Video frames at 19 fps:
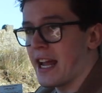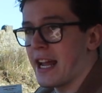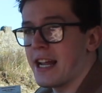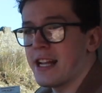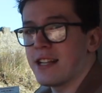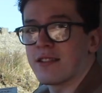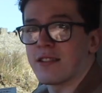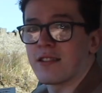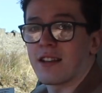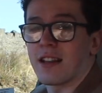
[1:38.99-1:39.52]

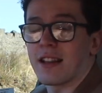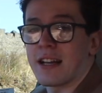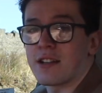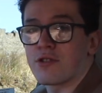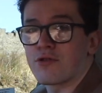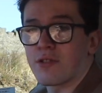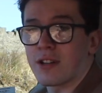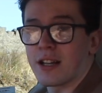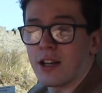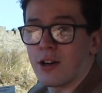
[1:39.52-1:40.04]
heated
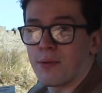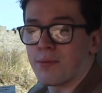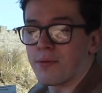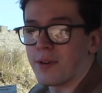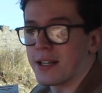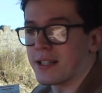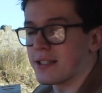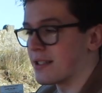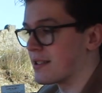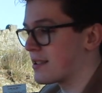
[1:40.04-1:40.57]
electrically
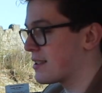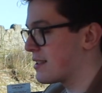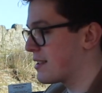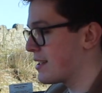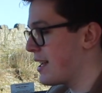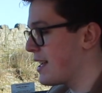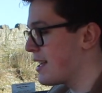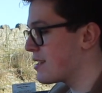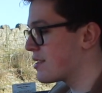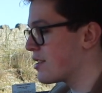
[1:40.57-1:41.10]
operated
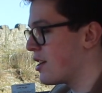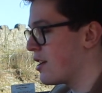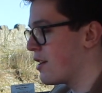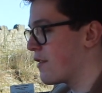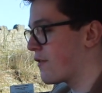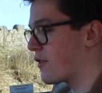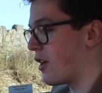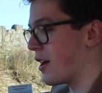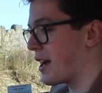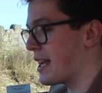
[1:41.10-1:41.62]
seats,
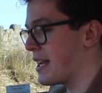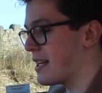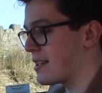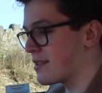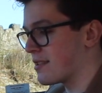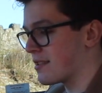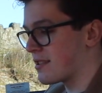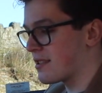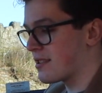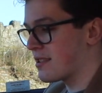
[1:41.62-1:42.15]
you've got a
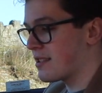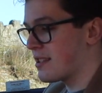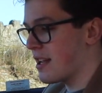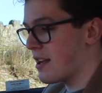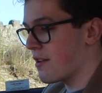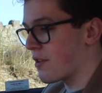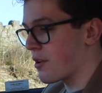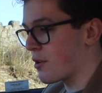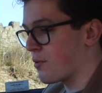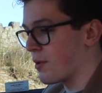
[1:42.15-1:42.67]
heated
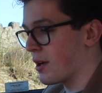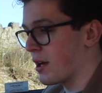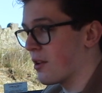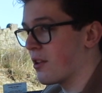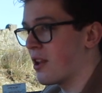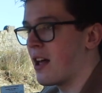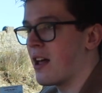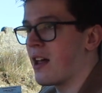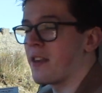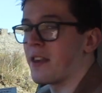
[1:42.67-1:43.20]
steering wheel.